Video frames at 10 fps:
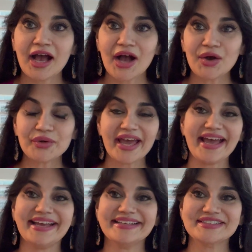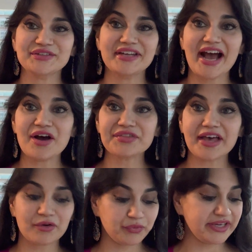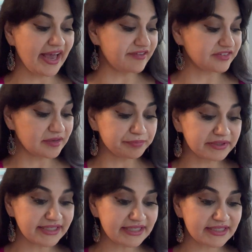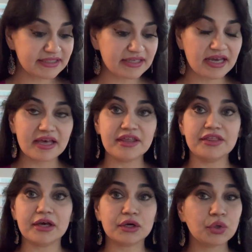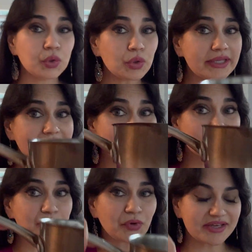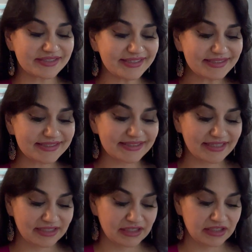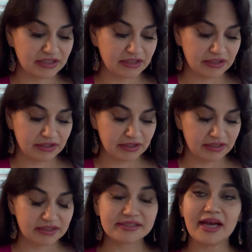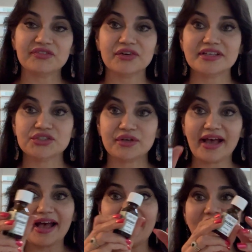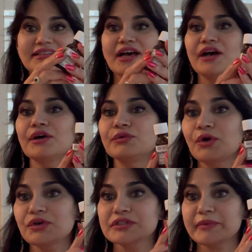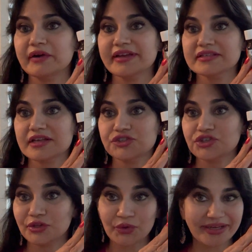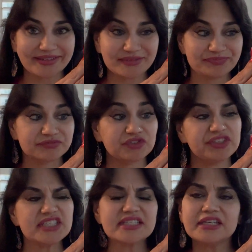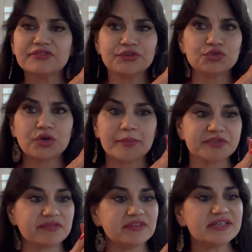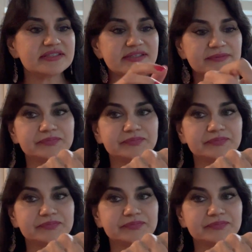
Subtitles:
Okay, so now that we have completed the cooling process, time for us to add rosemary essential oil. So you just need a few drops of this.